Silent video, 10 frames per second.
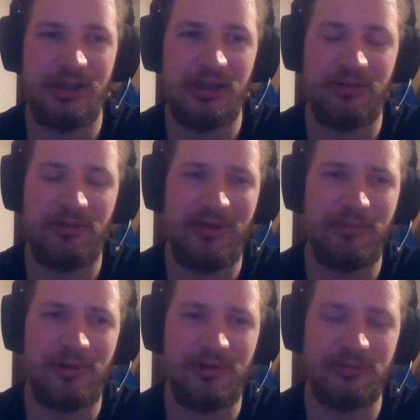beginning of
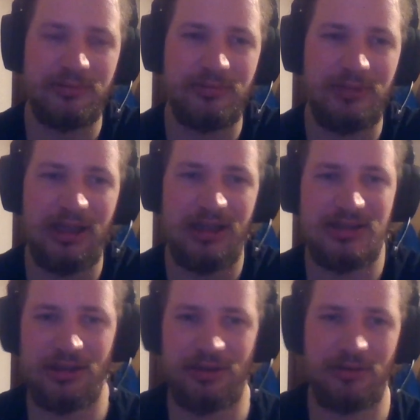November. Like it
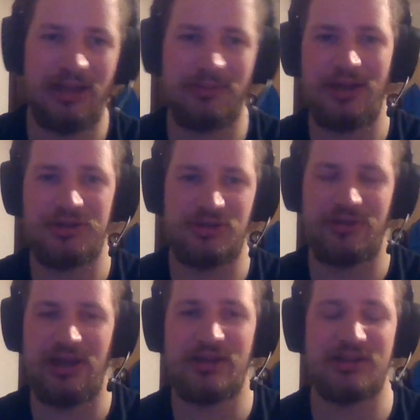started to get patches
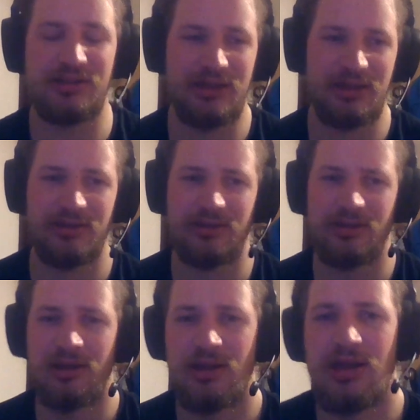of ice, and then
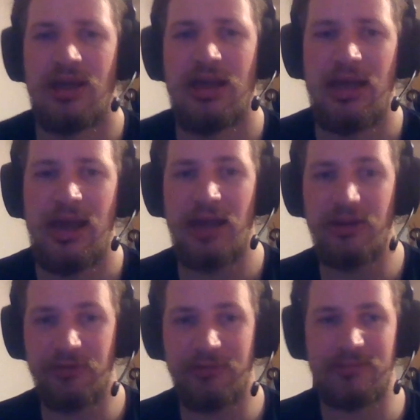
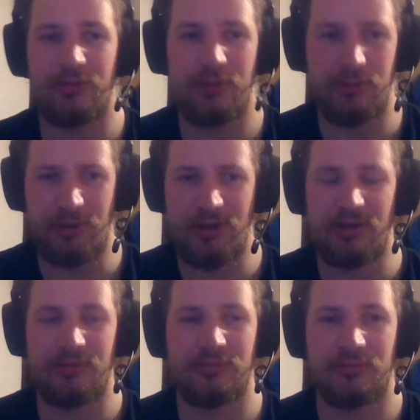end of November we were
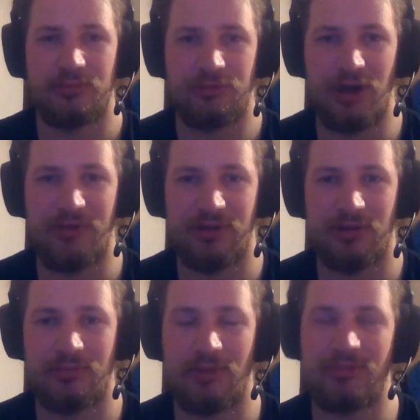already driving.
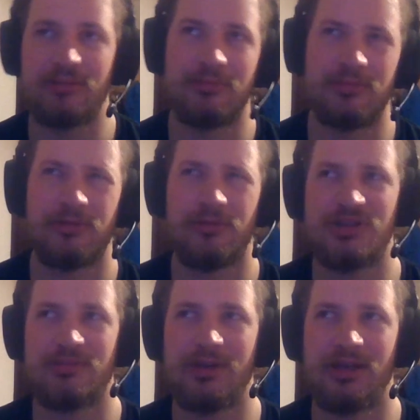I mean,
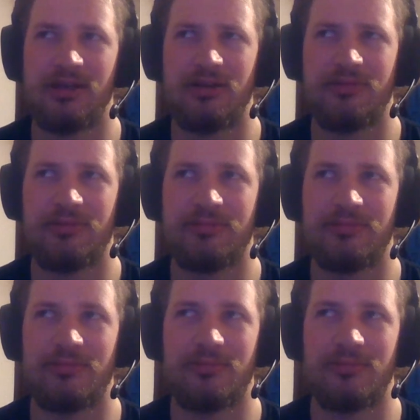was it beginning of
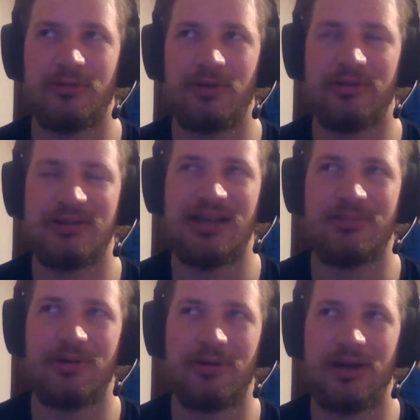
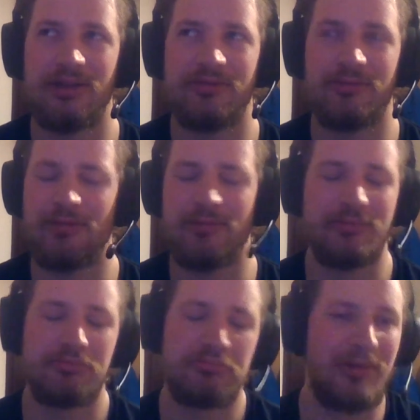December or end of November?
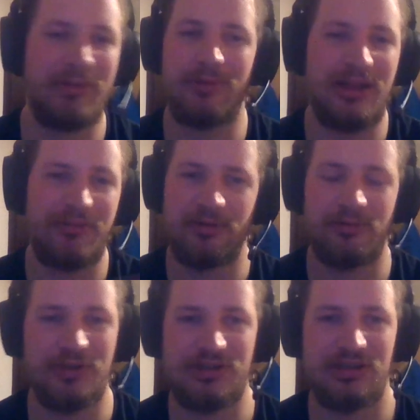I mean, whatever.
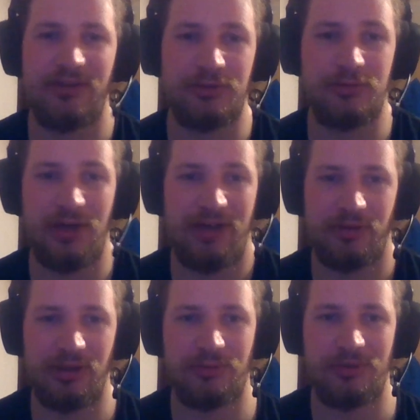It was enough to drive
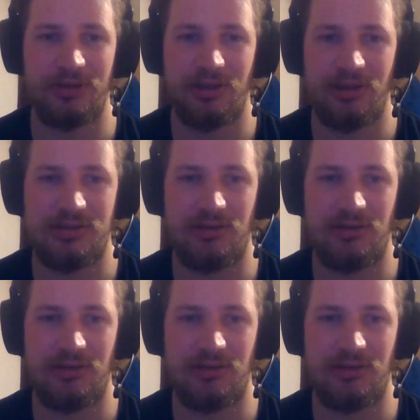on it with a